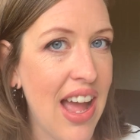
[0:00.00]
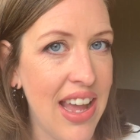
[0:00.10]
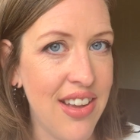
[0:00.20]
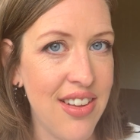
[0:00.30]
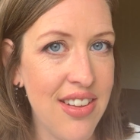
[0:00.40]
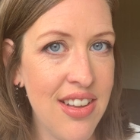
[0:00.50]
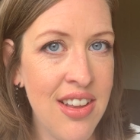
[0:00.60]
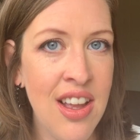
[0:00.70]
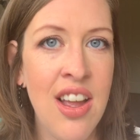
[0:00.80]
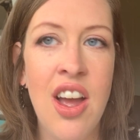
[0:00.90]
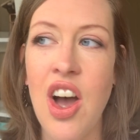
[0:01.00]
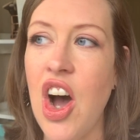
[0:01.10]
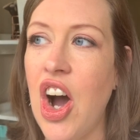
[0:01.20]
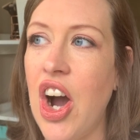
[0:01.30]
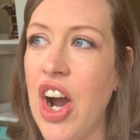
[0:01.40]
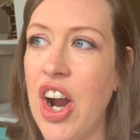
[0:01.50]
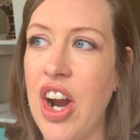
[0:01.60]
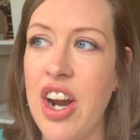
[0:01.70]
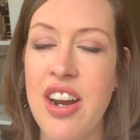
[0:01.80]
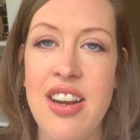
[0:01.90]
aisle
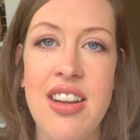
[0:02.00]
are